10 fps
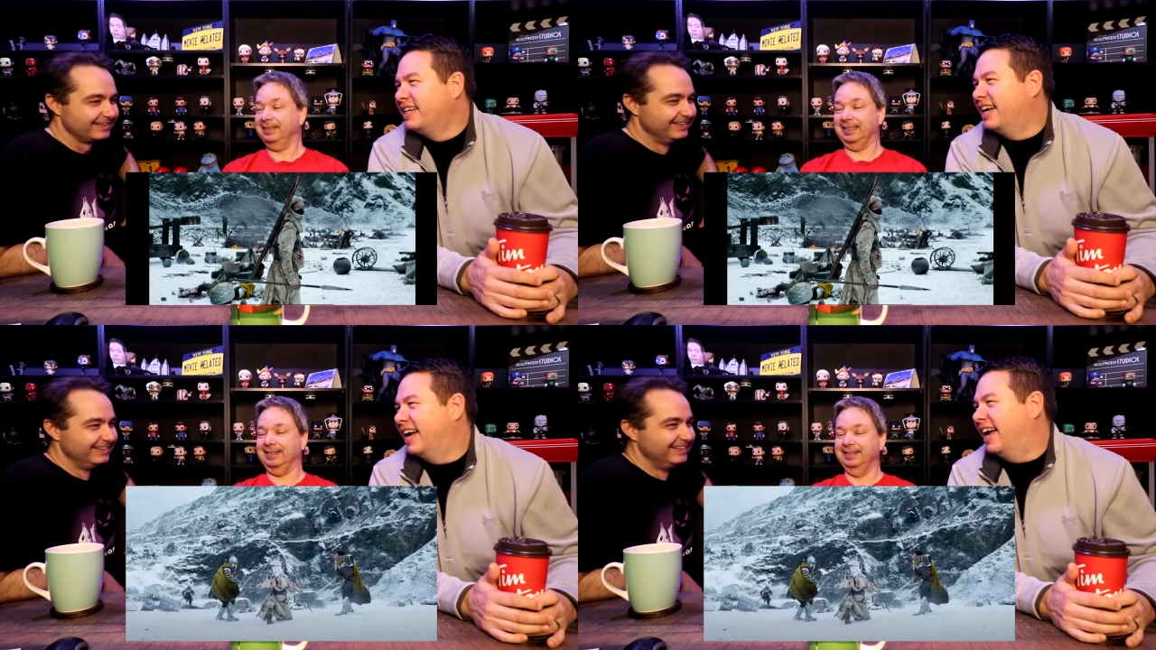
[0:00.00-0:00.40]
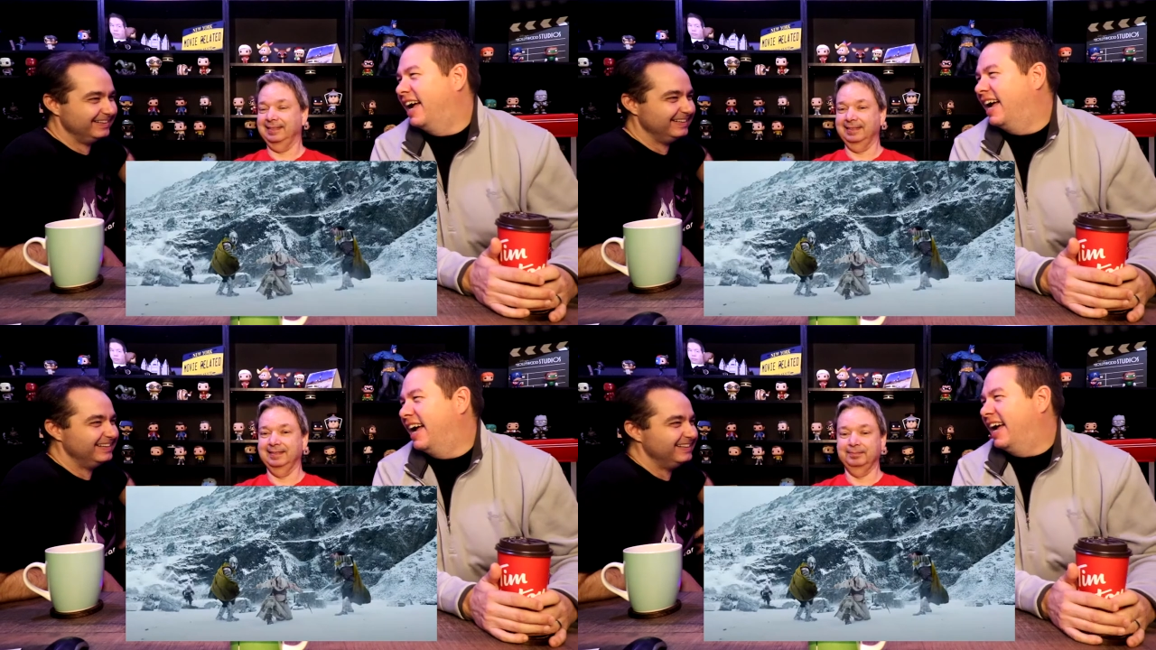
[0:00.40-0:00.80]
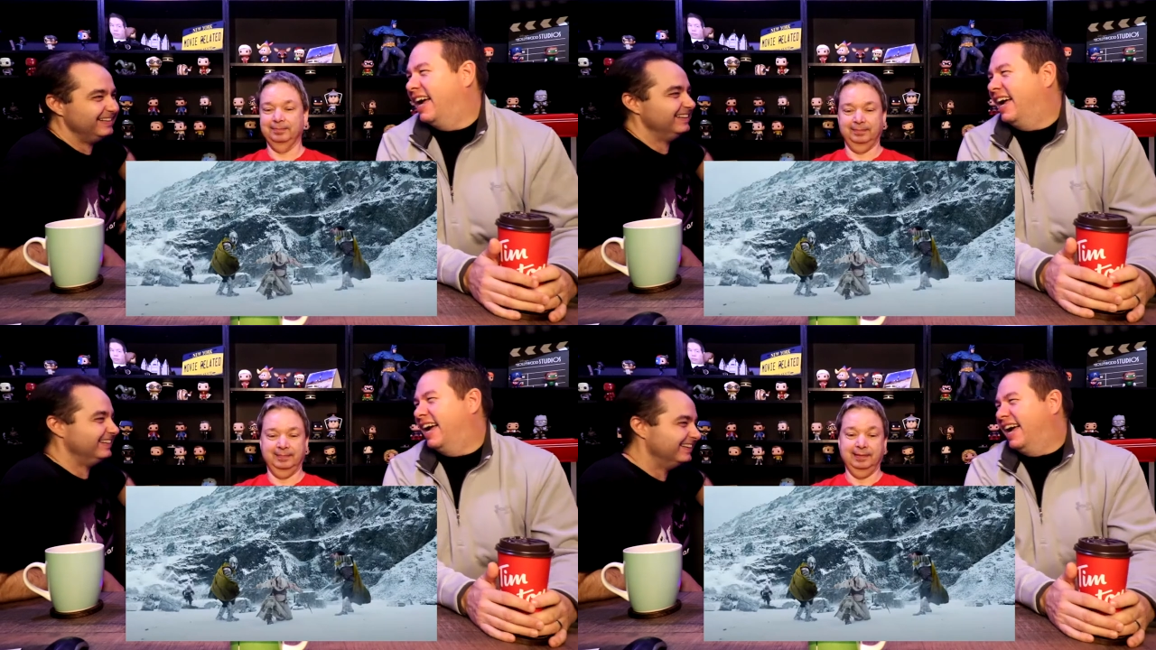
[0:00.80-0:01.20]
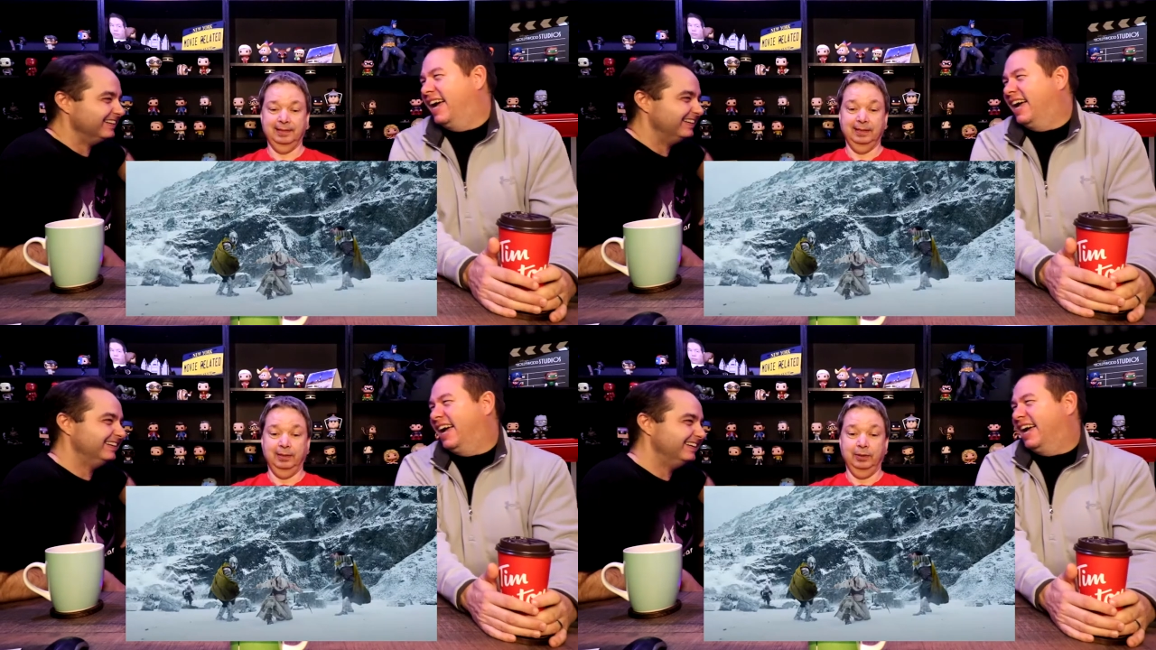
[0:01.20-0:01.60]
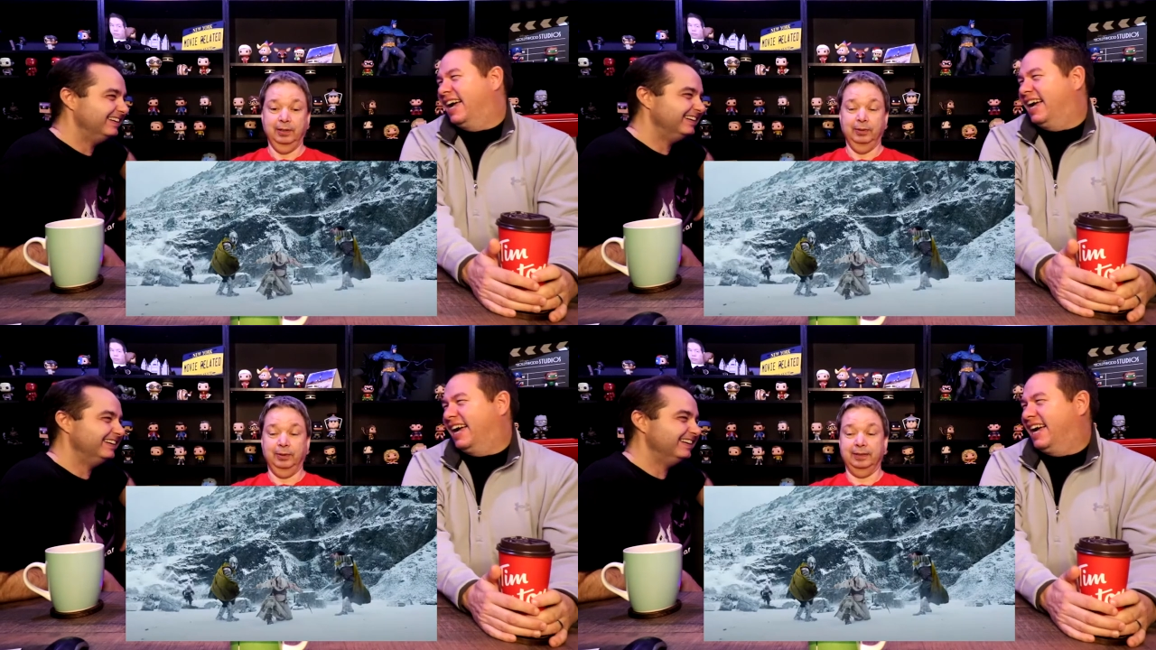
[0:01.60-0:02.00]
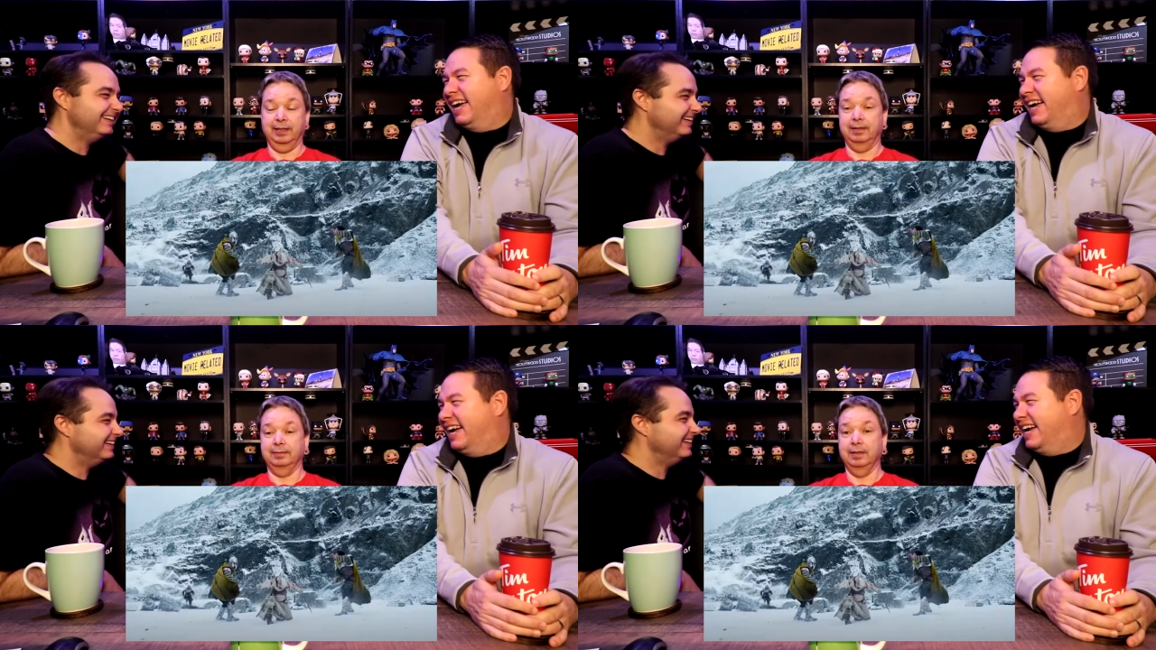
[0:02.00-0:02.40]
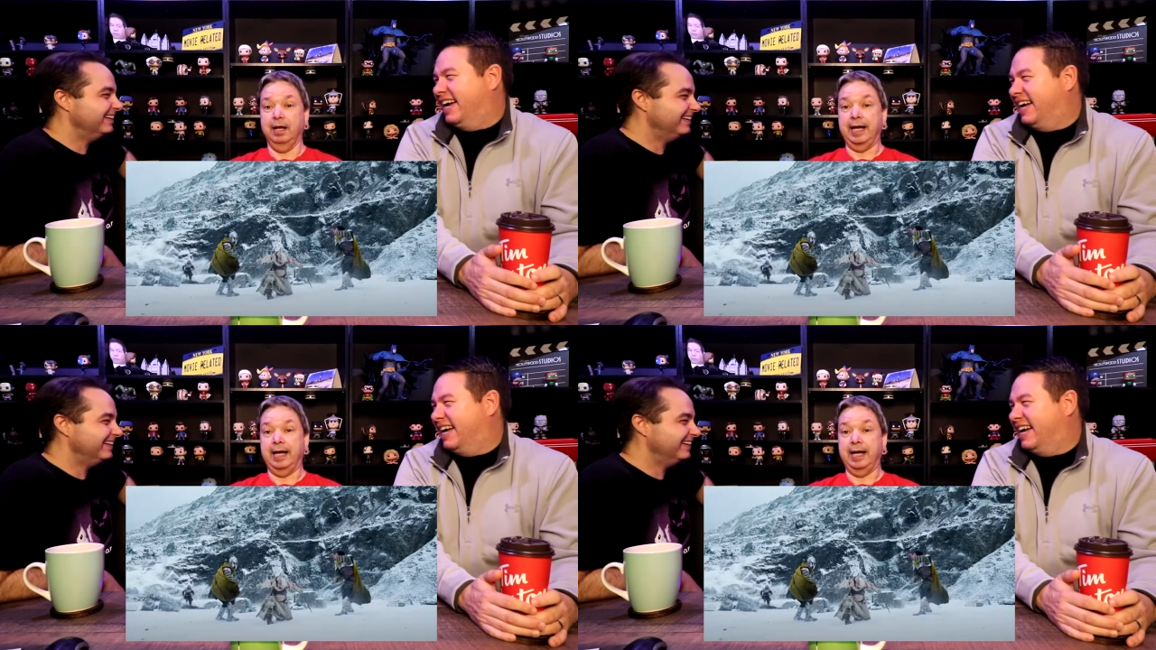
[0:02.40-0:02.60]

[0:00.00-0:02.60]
Speaker 1: Yeah. well,